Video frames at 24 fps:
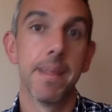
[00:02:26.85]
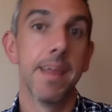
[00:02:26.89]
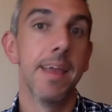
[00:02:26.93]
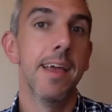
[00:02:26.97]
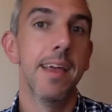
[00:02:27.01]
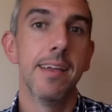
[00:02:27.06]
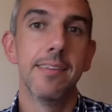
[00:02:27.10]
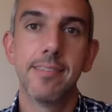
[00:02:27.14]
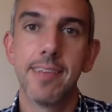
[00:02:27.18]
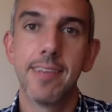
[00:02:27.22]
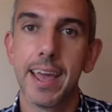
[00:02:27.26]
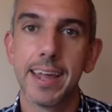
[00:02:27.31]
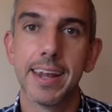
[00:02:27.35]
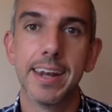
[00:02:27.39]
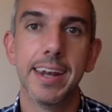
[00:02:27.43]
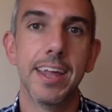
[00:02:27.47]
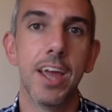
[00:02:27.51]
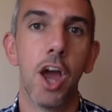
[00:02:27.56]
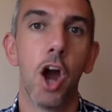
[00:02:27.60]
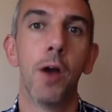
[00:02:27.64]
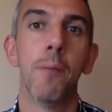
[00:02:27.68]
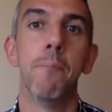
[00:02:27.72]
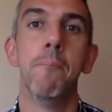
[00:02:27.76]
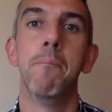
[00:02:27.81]
Secondly,
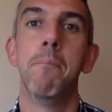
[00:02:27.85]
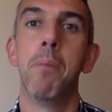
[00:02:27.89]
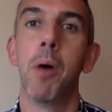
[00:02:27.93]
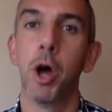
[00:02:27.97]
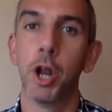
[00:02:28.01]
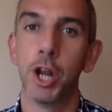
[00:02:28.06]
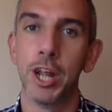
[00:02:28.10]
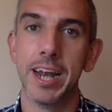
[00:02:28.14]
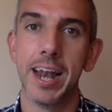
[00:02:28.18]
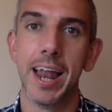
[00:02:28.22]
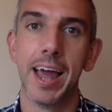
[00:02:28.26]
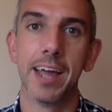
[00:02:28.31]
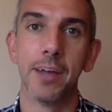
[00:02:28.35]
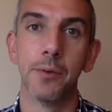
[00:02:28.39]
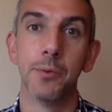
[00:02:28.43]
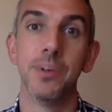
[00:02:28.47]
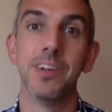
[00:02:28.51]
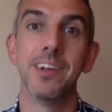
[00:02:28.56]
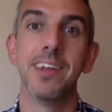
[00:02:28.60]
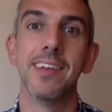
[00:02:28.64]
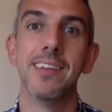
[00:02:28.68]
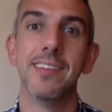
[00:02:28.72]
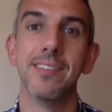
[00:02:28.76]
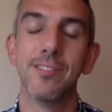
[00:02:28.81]
our body language
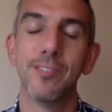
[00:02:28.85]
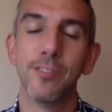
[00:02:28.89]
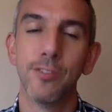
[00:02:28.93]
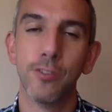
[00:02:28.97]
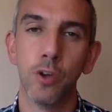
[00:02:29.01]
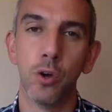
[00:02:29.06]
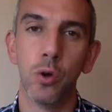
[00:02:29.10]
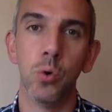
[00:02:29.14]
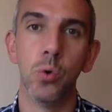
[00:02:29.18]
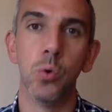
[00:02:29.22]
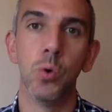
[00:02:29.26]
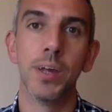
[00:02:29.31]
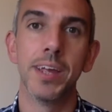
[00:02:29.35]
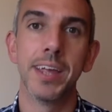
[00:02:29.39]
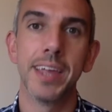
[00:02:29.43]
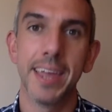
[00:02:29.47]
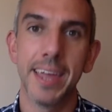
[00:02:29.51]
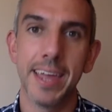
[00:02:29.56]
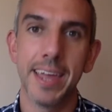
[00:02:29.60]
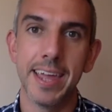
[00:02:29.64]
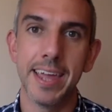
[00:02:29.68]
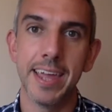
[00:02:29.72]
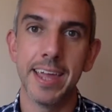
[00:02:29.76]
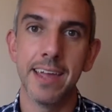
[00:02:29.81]
is so
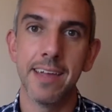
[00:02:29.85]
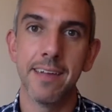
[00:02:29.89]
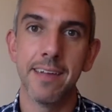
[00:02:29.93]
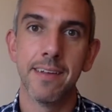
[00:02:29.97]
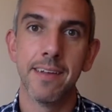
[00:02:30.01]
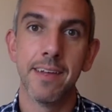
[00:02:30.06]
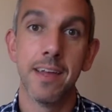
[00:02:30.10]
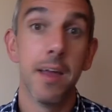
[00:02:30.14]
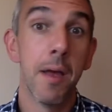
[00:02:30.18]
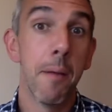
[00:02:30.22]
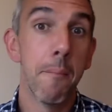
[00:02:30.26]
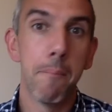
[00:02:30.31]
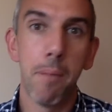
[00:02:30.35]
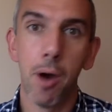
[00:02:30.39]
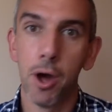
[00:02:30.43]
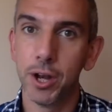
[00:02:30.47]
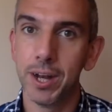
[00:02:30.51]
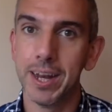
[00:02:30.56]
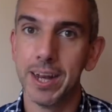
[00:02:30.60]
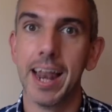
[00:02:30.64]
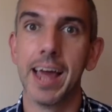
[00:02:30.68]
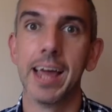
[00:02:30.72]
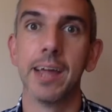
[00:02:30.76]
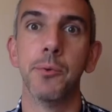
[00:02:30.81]
key. Body
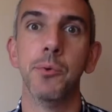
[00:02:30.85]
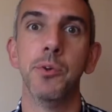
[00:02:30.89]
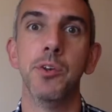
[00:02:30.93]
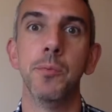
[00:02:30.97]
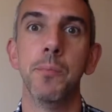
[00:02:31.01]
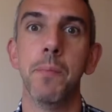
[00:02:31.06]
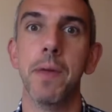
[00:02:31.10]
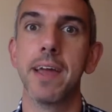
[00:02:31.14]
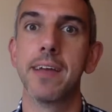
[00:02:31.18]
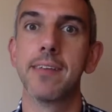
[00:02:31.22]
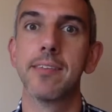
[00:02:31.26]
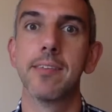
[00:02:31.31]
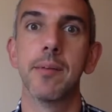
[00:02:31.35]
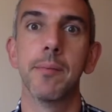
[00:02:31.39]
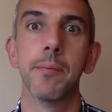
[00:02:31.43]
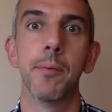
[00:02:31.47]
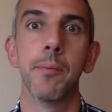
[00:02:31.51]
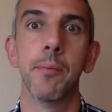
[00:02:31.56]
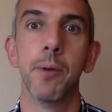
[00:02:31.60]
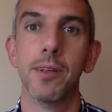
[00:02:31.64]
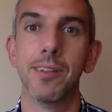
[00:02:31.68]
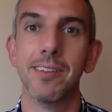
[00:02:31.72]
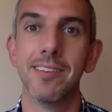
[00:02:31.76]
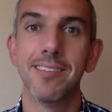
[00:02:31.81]
language makes up
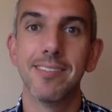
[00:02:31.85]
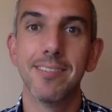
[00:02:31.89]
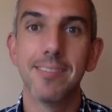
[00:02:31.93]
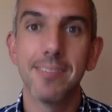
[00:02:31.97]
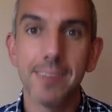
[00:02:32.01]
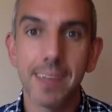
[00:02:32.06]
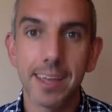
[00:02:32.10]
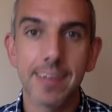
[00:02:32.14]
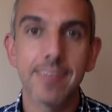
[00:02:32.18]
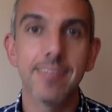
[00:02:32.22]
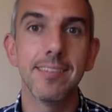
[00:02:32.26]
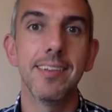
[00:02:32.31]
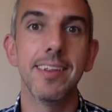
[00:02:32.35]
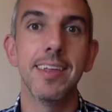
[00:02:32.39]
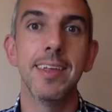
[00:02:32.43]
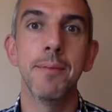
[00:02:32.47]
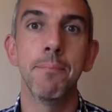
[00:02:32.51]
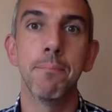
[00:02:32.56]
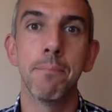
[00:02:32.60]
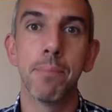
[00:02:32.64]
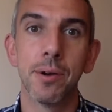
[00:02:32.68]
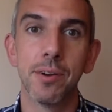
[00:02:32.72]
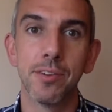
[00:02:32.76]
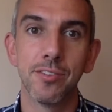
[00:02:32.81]
about
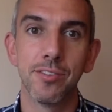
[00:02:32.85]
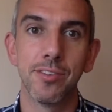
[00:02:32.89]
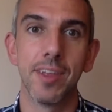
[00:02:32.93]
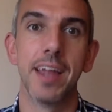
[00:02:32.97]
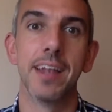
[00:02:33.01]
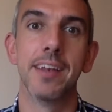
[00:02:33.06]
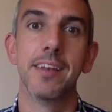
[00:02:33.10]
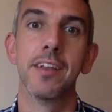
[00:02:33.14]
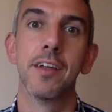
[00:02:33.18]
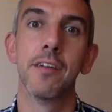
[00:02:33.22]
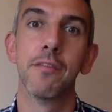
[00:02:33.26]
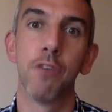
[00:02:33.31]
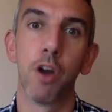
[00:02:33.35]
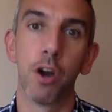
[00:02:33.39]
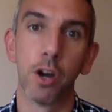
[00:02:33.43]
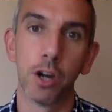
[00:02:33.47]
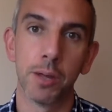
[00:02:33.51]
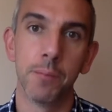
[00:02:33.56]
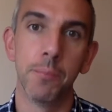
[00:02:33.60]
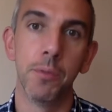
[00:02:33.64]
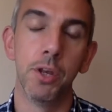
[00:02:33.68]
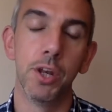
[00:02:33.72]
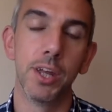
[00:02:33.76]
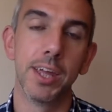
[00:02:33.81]
60% of our
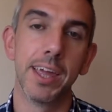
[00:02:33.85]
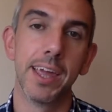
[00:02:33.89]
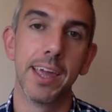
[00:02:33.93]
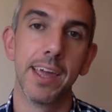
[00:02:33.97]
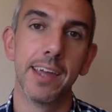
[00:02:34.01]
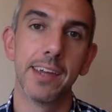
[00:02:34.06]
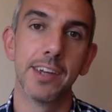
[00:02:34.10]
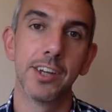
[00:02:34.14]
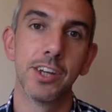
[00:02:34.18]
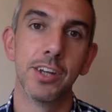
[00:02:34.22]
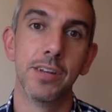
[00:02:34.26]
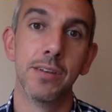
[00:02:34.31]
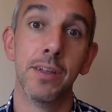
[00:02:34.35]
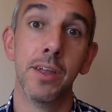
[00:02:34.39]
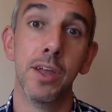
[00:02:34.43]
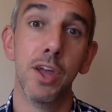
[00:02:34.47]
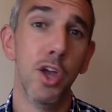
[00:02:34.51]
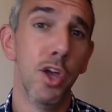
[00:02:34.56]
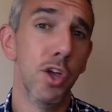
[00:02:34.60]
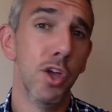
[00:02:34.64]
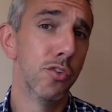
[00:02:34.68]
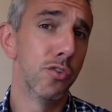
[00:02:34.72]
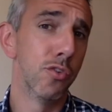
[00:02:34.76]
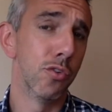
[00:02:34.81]
communication.
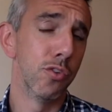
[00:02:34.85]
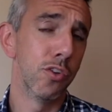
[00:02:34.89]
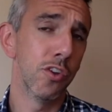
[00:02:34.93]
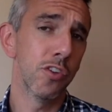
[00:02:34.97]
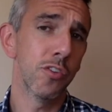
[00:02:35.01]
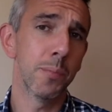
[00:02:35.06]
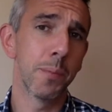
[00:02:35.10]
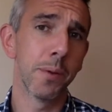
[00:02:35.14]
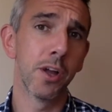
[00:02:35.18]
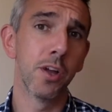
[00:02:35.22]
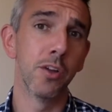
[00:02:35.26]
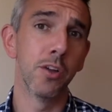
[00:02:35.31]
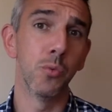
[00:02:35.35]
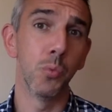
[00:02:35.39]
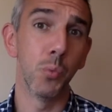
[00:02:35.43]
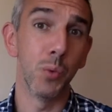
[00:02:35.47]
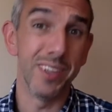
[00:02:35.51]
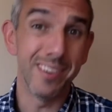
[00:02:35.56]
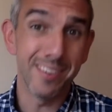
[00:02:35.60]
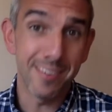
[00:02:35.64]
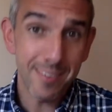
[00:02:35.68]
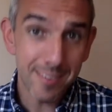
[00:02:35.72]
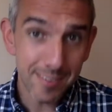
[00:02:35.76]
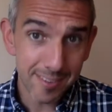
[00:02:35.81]
So just because we
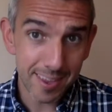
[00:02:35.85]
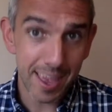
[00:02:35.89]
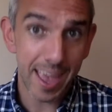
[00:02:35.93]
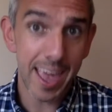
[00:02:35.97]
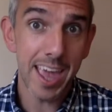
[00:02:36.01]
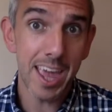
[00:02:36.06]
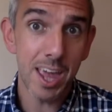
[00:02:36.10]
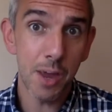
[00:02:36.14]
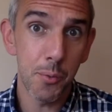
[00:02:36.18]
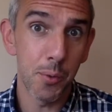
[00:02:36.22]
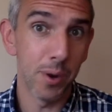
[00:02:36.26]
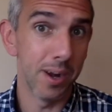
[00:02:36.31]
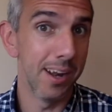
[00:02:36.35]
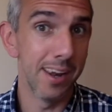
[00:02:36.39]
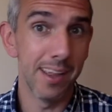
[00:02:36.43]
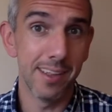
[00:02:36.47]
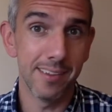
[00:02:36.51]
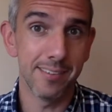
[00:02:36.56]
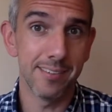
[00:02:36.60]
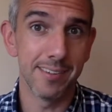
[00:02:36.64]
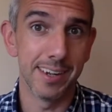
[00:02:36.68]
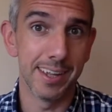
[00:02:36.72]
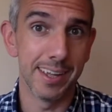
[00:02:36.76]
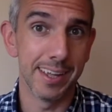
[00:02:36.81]
say we're
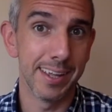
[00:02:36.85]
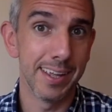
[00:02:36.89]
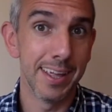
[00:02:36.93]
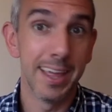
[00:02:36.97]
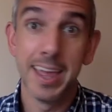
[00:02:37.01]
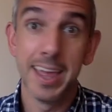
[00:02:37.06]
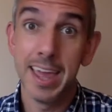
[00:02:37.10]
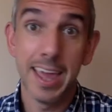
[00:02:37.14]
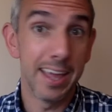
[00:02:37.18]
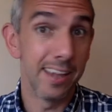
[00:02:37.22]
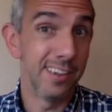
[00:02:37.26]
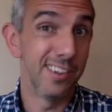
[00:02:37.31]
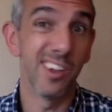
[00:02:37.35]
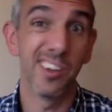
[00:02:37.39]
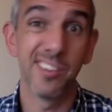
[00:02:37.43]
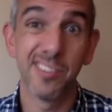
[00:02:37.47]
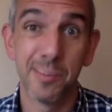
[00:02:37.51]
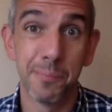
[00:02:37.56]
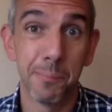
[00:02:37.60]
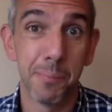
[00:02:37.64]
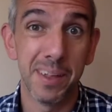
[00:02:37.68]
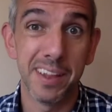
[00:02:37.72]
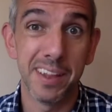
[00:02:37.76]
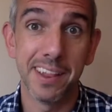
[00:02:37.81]
listening, it doesn't
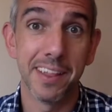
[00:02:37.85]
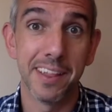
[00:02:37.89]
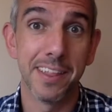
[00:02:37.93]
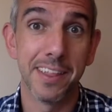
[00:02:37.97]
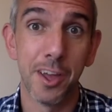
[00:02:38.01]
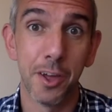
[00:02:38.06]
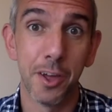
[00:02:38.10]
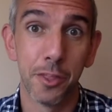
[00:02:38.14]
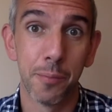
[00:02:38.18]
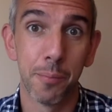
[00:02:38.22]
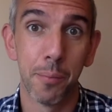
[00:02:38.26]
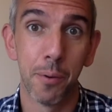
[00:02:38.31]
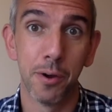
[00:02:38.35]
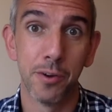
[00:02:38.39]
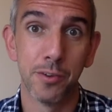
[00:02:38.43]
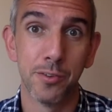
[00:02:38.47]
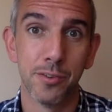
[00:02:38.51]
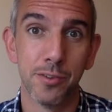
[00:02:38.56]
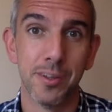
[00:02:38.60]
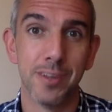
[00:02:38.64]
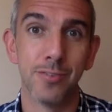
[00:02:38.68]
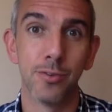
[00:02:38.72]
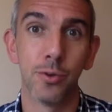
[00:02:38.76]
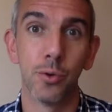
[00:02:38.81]
mean that the other person
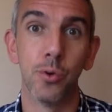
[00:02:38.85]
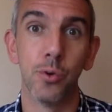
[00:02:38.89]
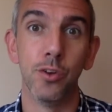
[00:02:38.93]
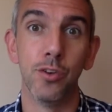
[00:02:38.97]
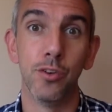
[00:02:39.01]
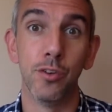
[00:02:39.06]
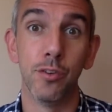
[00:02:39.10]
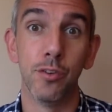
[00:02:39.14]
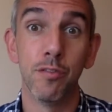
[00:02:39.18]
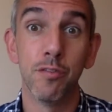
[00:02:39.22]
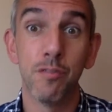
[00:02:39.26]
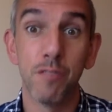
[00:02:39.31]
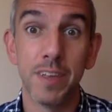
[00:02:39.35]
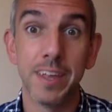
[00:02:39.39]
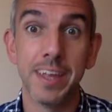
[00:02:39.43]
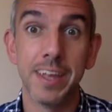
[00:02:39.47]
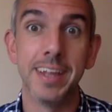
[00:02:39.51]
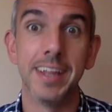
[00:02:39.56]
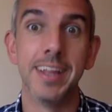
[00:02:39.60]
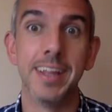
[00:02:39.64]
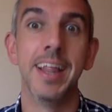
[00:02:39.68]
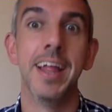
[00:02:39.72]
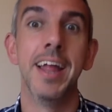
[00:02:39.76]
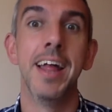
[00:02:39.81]
is going to
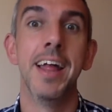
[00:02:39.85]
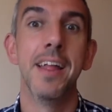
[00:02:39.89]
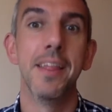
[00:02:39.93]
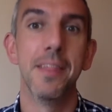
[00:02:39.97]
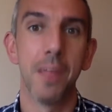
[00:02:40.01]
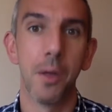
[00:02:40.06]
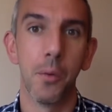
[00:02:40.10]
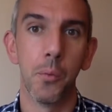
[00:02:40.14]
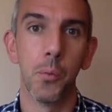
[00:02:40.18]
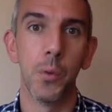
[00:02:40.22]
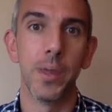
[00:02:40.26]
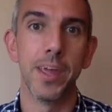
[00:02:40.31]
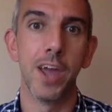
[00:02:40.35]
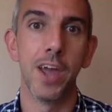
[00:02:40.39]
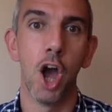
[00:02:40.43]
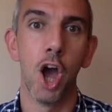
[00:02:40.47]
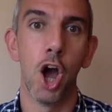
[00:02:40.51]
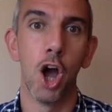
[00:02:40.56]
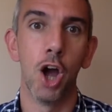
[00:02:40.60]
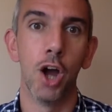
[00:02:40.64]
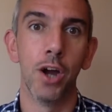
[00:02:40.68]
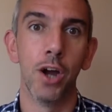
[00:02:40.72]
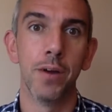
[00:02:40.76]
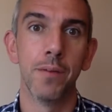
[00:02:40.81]
feel that we
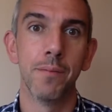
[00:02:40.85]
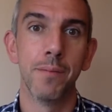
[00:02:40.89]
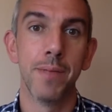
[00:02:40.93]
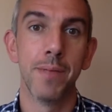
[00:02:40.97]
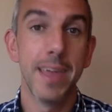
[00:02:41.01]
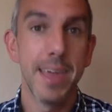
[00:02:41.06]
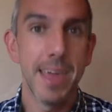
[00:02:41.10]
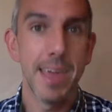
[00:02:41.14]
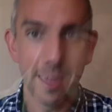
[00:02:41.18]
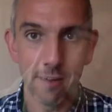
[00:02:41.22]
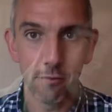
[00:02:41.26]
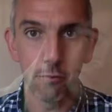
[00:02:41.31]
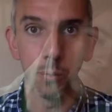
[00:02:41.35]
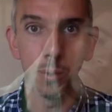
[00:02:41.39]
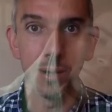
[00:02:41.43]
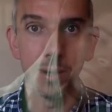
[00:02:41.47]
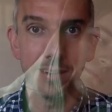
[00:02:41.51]
are. If we're